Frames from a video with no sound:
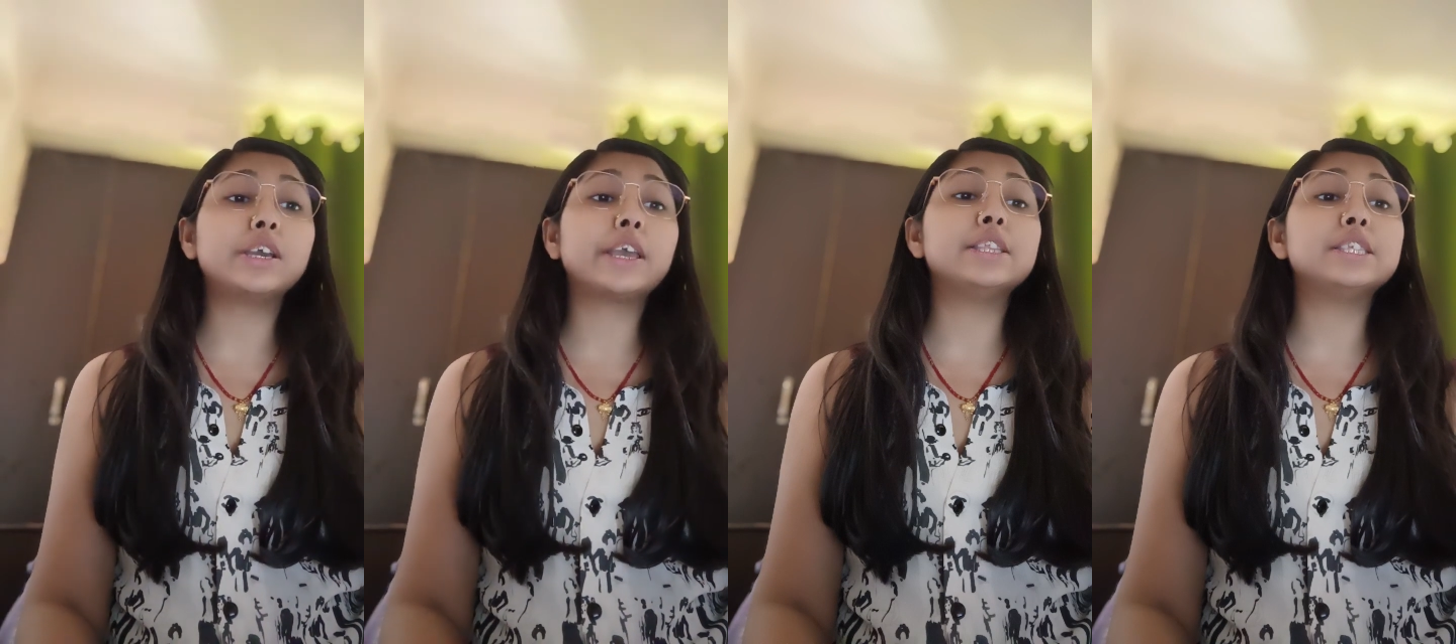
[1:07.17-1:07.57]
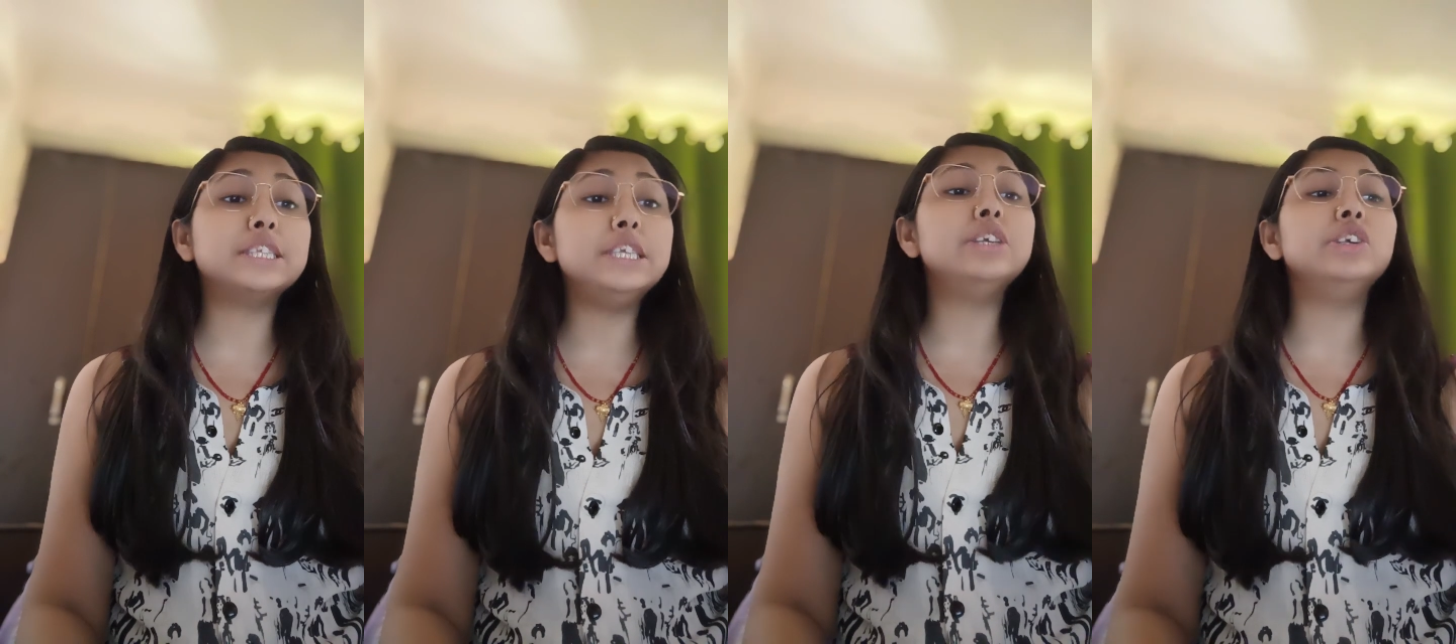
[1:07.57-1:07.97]
can
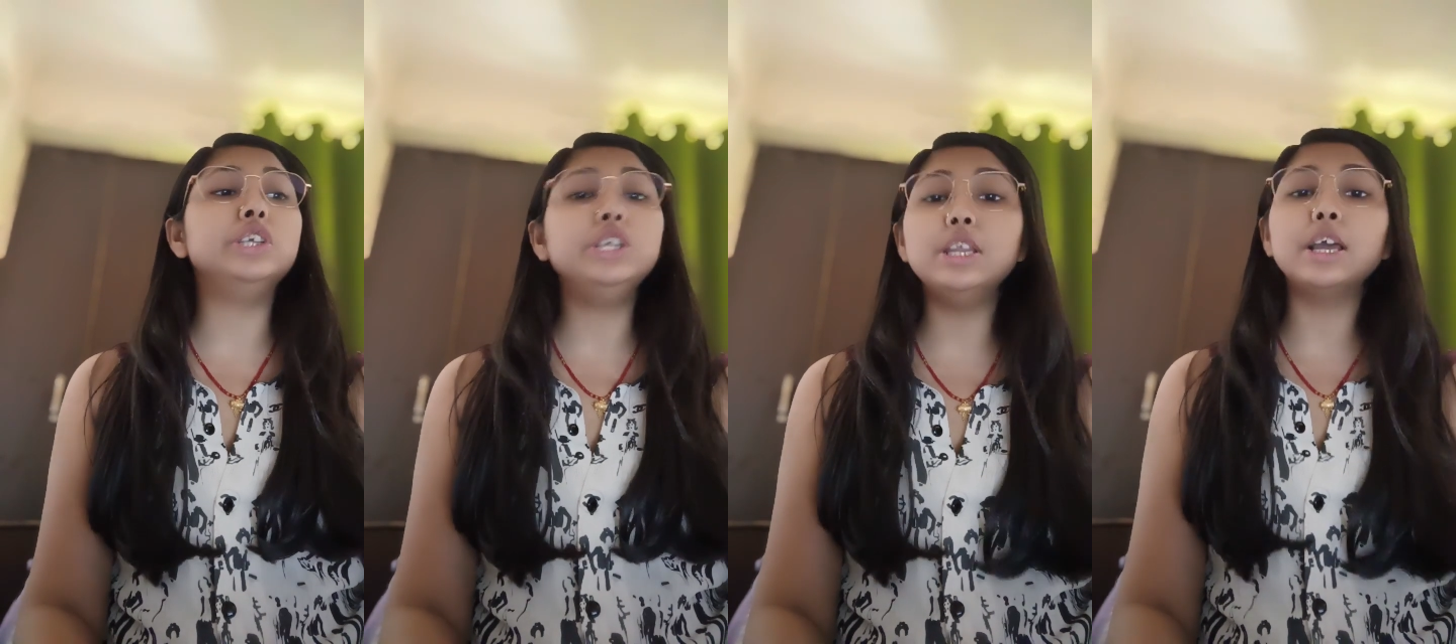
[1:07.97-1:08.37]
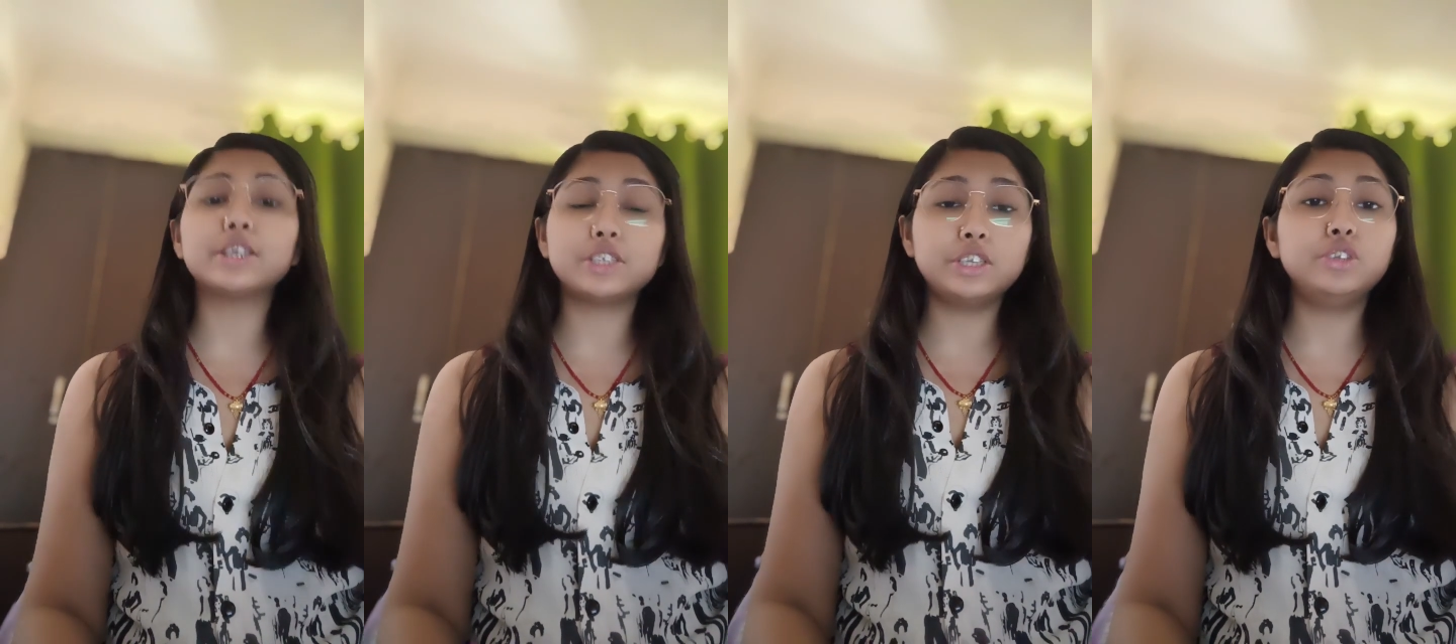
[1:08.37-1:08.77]
seek
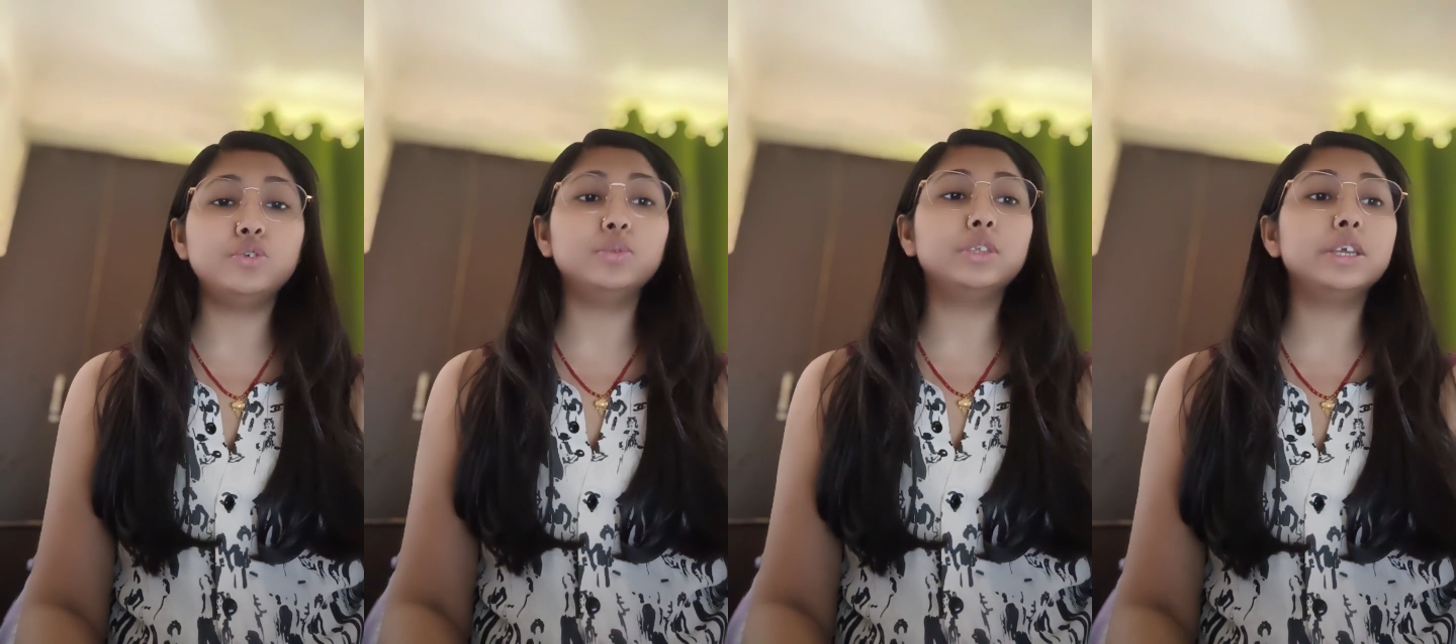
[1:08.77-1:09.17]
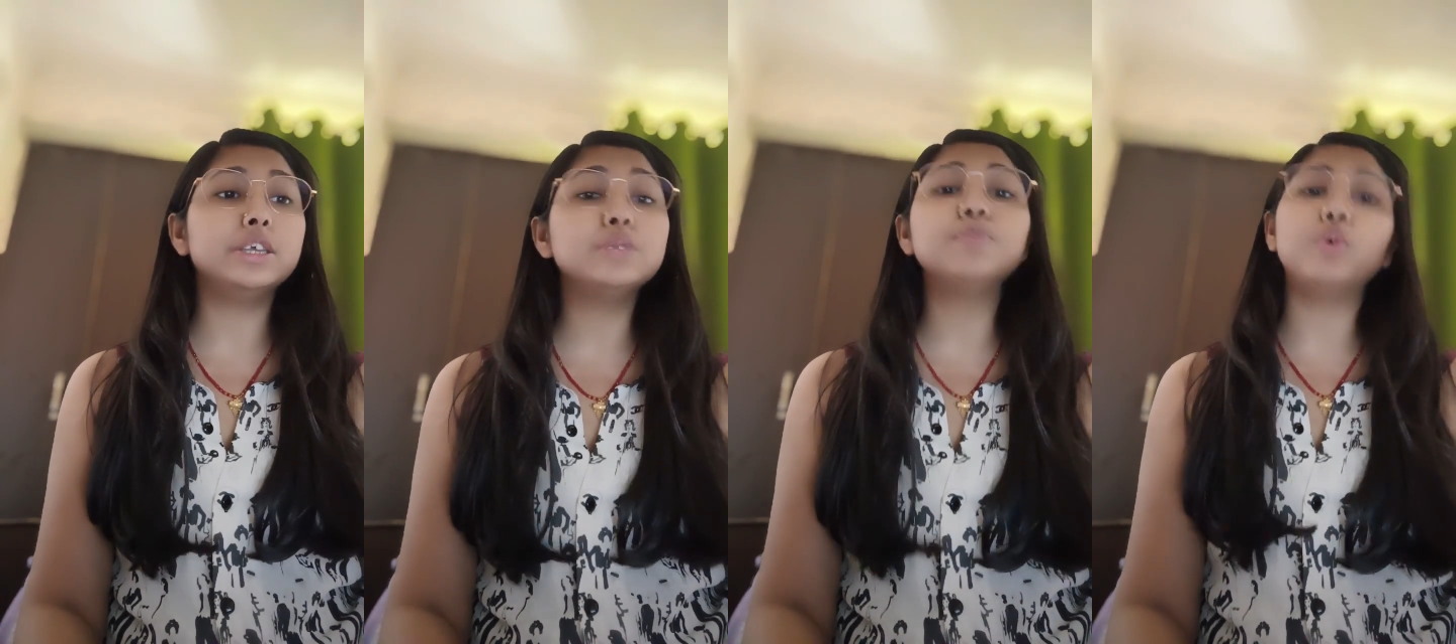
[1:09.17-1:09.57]
re-election to
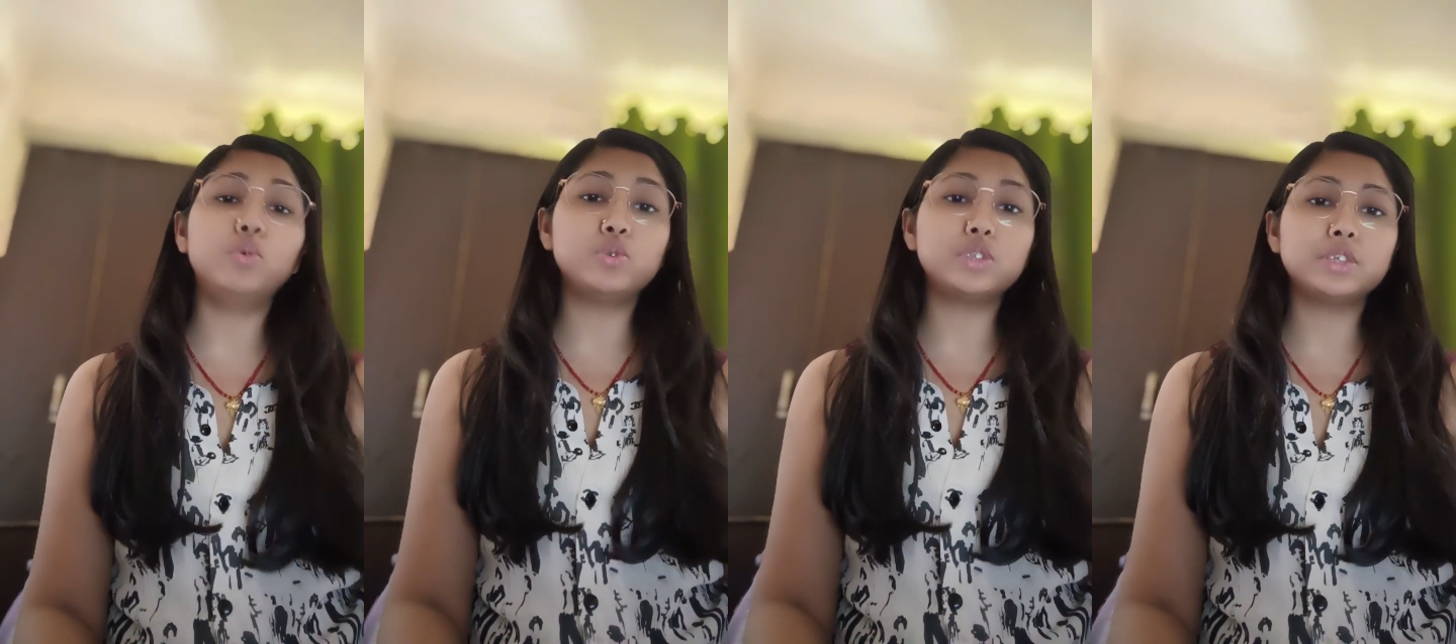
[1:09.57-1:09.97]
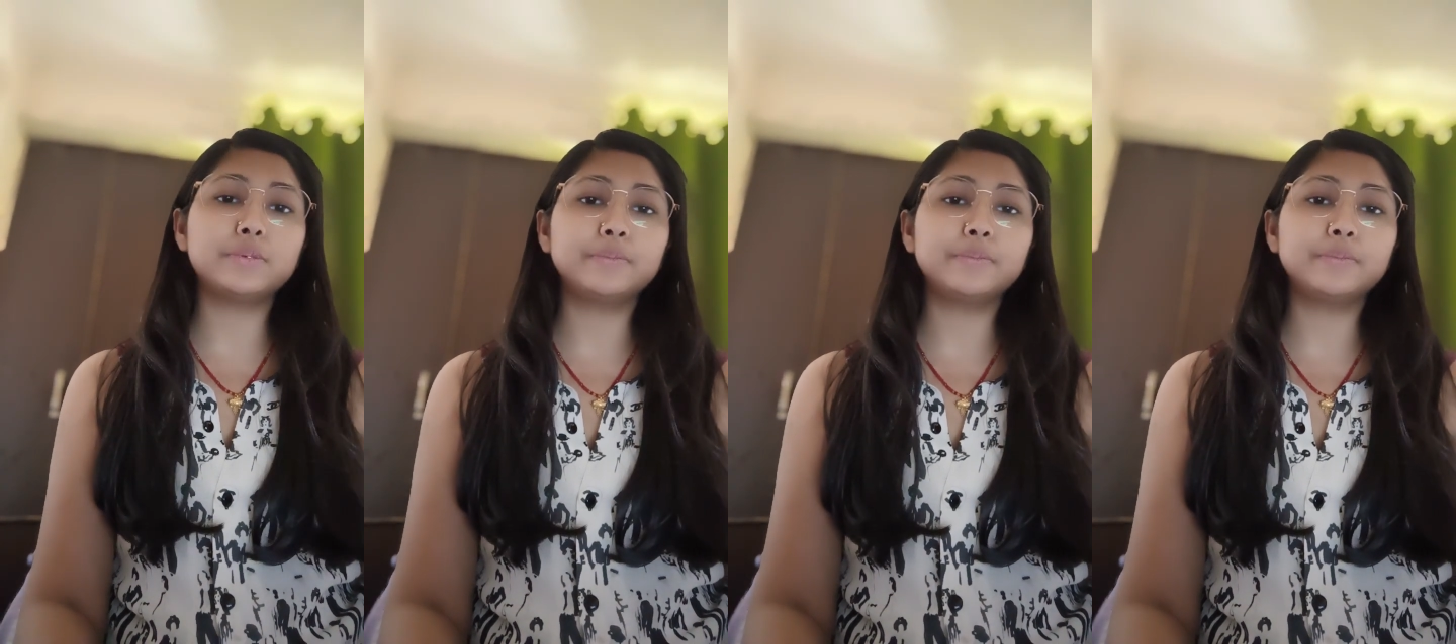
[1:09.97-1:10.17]
his post?